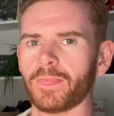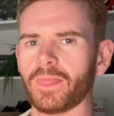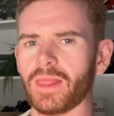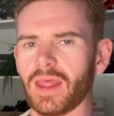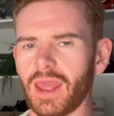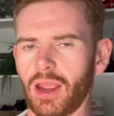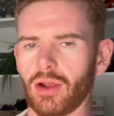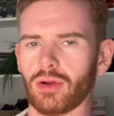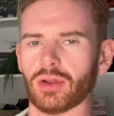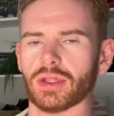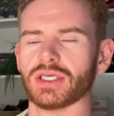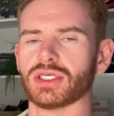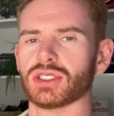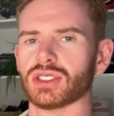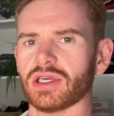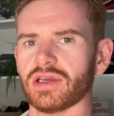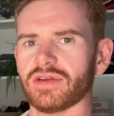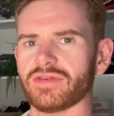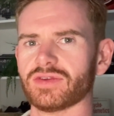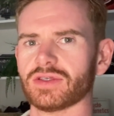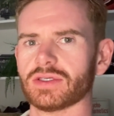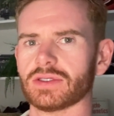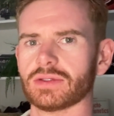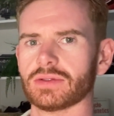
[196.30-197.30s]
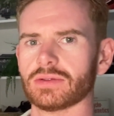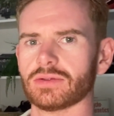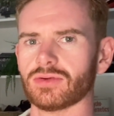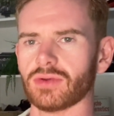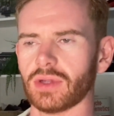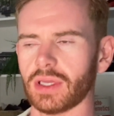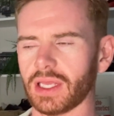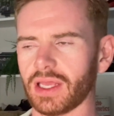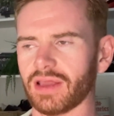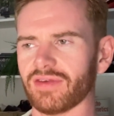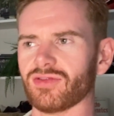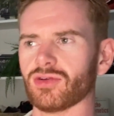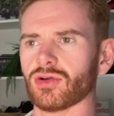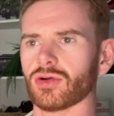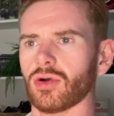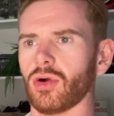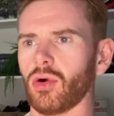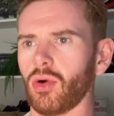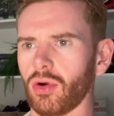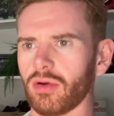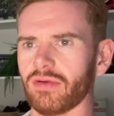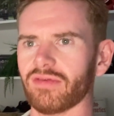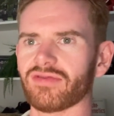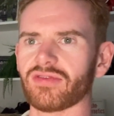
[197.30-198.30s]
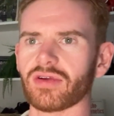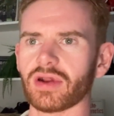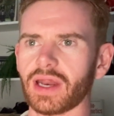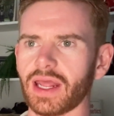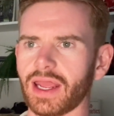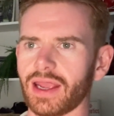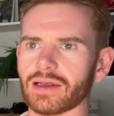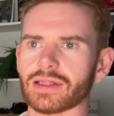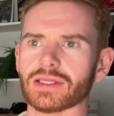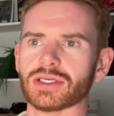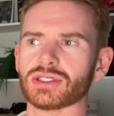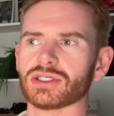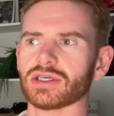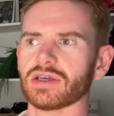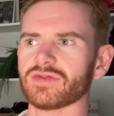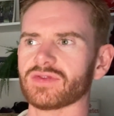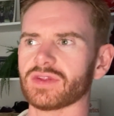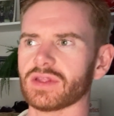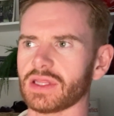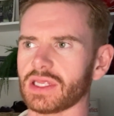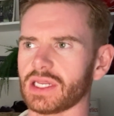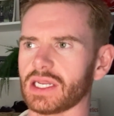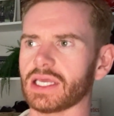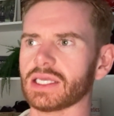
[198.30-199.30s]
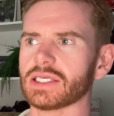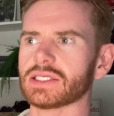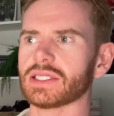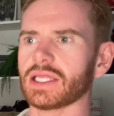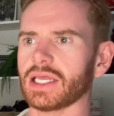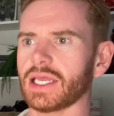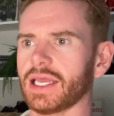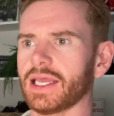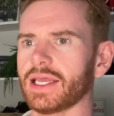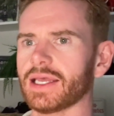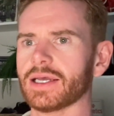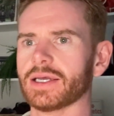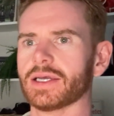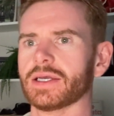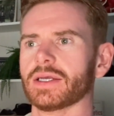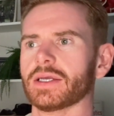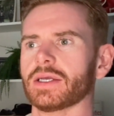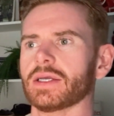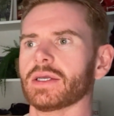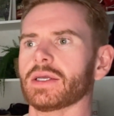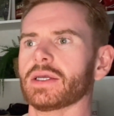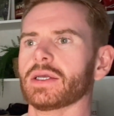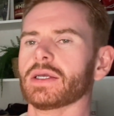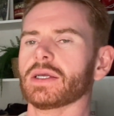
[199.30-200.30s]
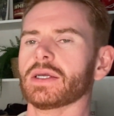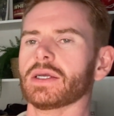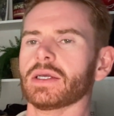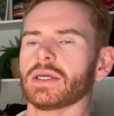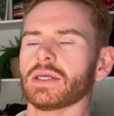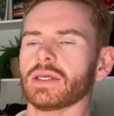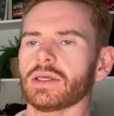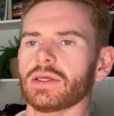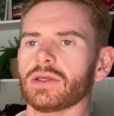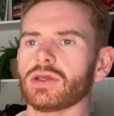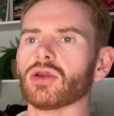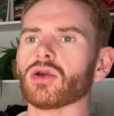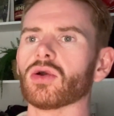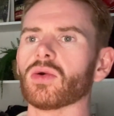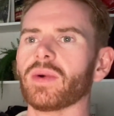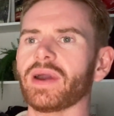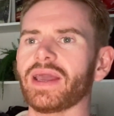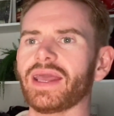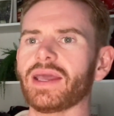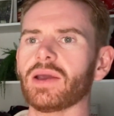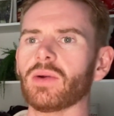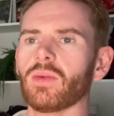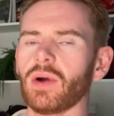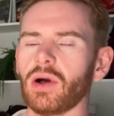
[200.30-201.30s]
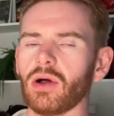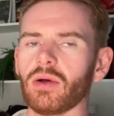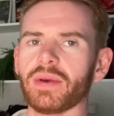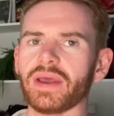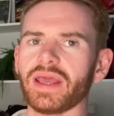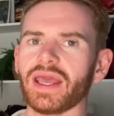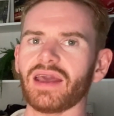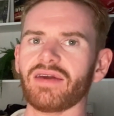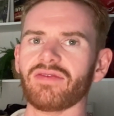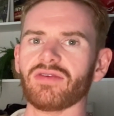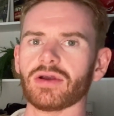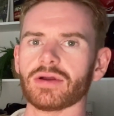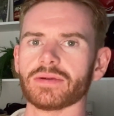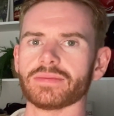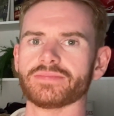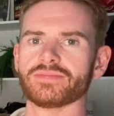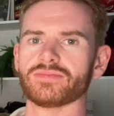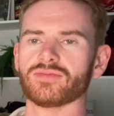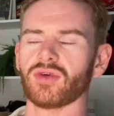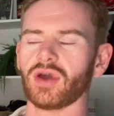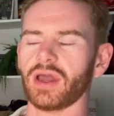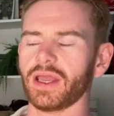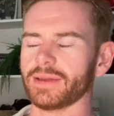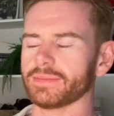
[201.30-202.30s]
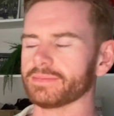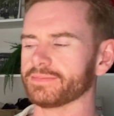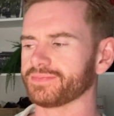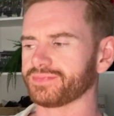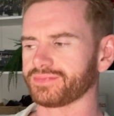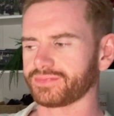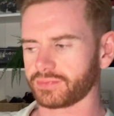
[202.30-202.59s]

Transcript: early shifts, right, if you're on for an early shift the next day, your weight will be heavier, right?